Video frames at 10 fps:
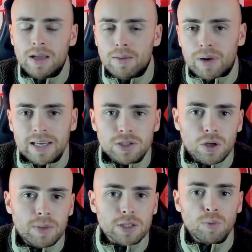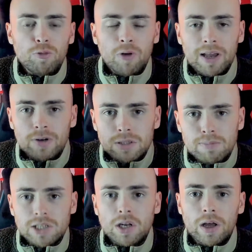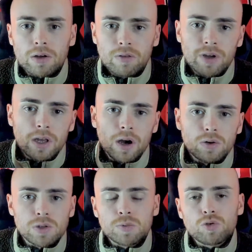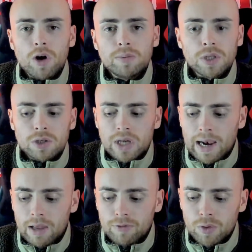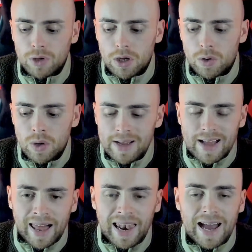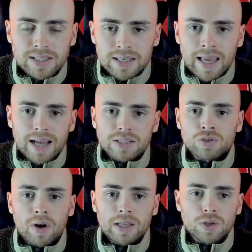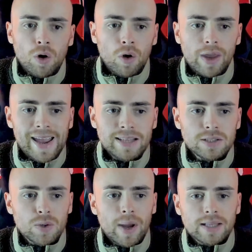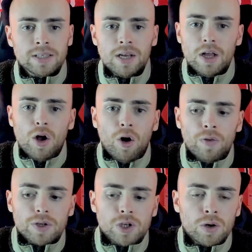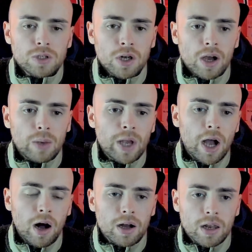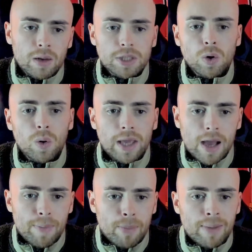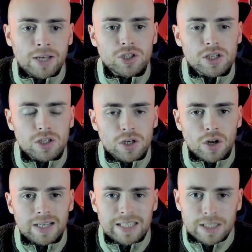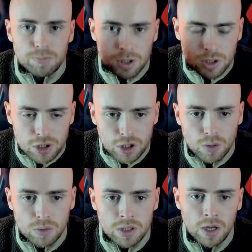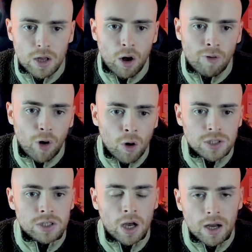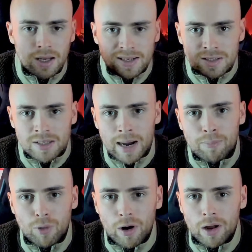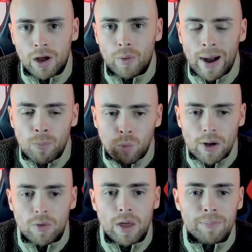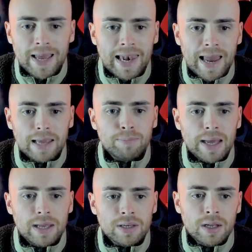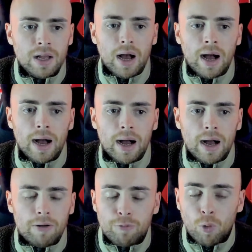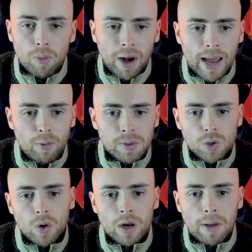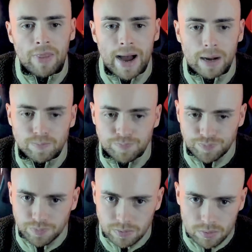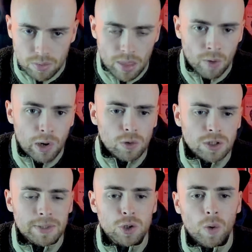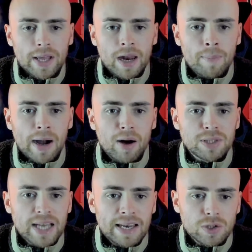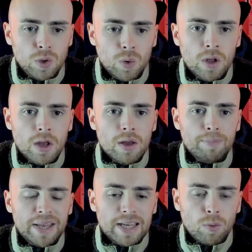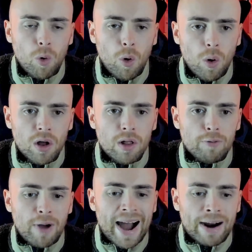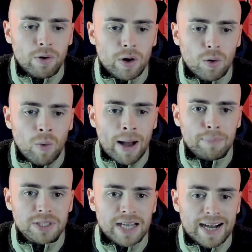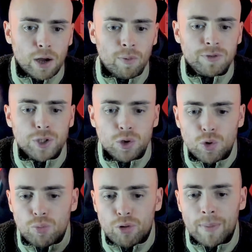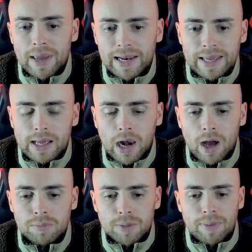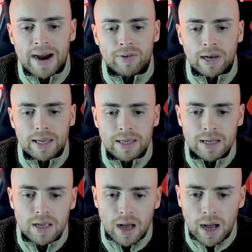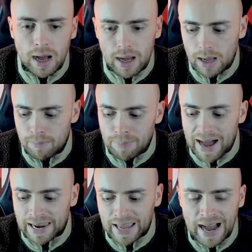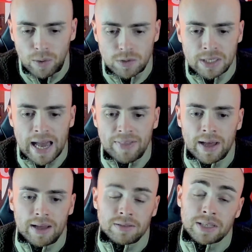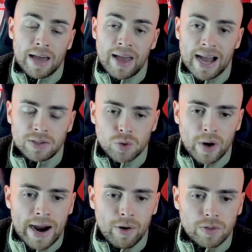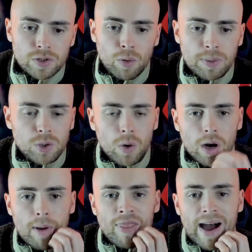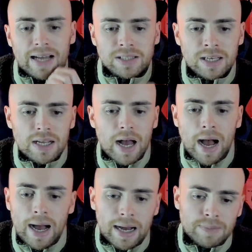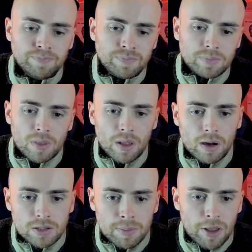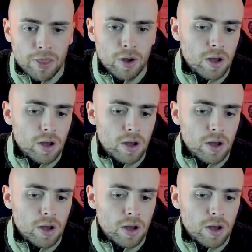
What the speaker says: please do me a small favour, smash a like on the video, subscribe to the channel if you're new, and let's get straight on into it. On the show tonight, we are going to be talking about Manchester United's pursuit of Oscar Zambrano, and will there be a late bid for the player? We'll be talking about that. We'll also be talking about a potential bidding war for Wan-Bissaka, with two Premier League clubs apparently battling it out to get their hands on Aaron. So we'll be talking about that. Some other